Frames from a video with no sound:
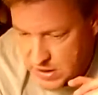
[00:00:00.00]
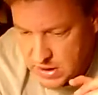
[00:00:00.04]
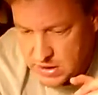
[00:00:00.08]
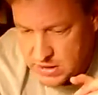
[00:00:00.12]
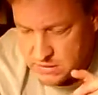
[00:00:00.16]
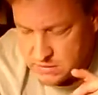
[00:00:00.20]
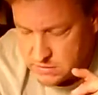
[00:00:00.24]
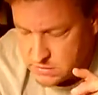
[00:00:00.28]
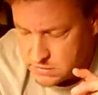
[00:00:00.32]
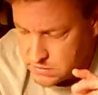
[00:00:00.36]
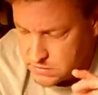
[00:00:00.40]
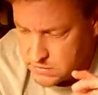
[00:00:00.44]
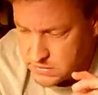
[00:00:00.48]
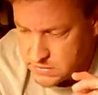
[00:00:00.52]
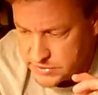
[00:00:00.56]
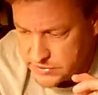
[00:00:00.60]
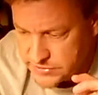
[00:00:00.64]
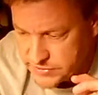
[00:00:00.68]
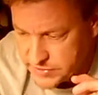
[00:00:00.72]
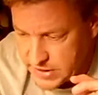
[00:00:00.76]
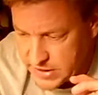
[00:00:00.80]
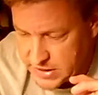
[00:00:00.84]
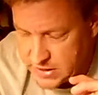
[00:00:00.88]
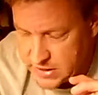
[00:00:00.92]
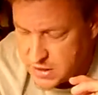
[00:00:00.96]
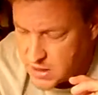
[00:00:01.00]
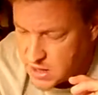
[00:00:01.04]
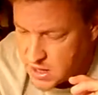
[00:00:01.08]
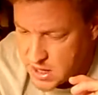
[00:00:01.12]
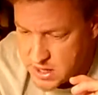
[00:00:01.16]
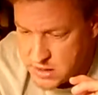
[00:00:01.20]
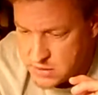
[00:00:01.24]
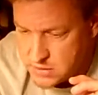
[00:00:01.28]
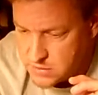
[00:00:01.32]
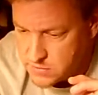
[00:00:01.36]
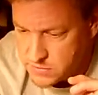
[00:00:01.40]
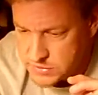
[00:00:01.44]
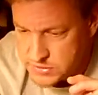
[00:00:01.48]
and was like, I
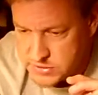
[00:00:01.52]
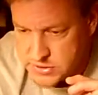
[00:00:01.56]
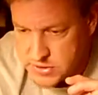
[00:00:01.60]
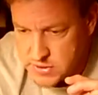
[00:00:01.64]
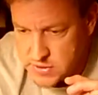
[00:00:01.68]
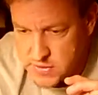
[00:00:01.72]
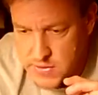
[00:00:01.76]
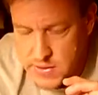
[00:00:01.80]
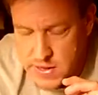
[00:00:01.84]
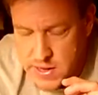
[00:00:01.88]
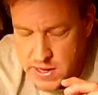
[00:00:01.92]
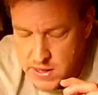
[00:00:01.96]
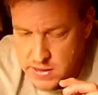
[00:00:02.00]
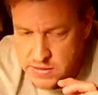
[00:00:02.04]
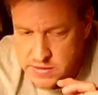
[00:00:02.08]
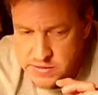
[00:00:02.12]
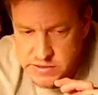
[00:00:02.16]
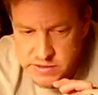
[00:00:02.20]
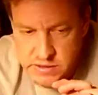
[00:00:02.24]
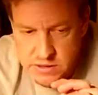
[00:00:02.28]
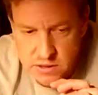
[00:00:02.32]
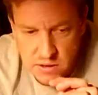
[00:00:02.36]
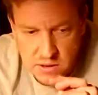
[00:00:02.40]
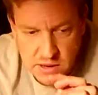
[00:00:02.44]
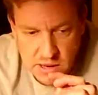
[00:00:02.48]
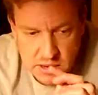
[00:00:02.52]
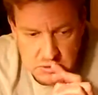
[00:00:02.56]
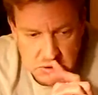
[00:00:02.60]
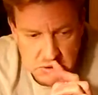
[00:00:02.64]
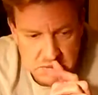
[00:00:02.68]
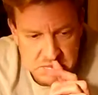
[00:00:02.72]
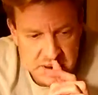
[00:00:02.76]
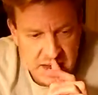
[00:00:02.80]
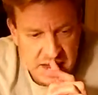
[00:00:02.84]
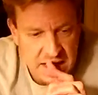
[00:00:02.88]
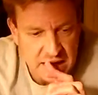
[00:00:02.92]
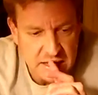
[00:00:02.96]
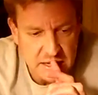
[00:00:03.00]
don't know what's going on. So I
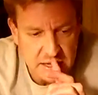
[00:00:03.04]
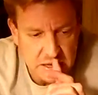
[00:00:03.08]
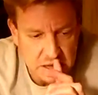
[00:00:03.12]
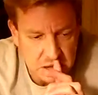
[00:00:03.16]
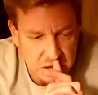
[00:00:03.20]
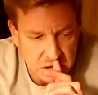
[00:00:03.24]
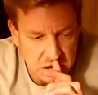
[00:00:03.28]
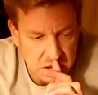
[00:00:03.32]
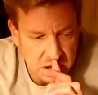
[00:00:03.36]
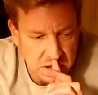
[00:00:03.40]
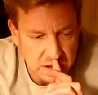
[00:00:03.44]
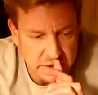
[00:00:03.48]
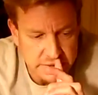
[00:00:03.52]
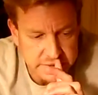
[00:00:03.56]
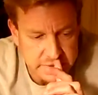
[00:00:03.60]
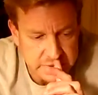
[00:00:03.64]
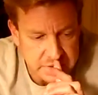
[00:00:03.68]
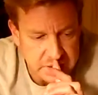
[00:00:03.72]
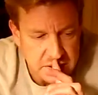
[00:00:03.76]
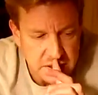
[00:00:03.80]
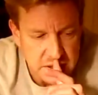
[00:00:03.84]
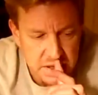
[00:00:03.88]
went back in and looked,